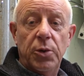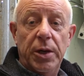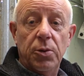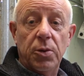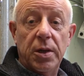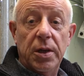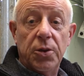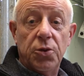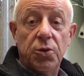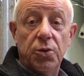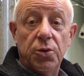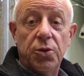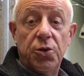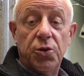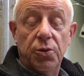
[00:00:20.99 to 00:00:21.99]
Right, okay,
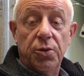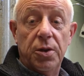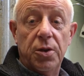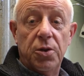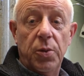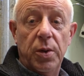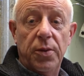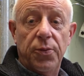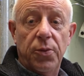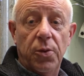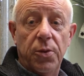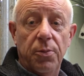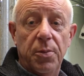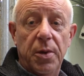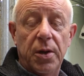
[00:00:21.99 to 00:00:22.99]
so Sunday the
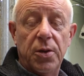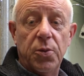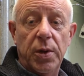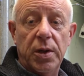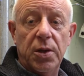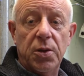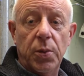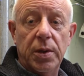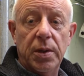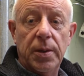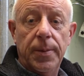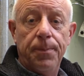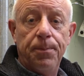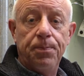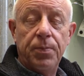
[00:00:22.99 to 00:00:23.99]
24th of May
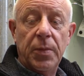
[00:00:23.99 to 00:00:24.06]
2020.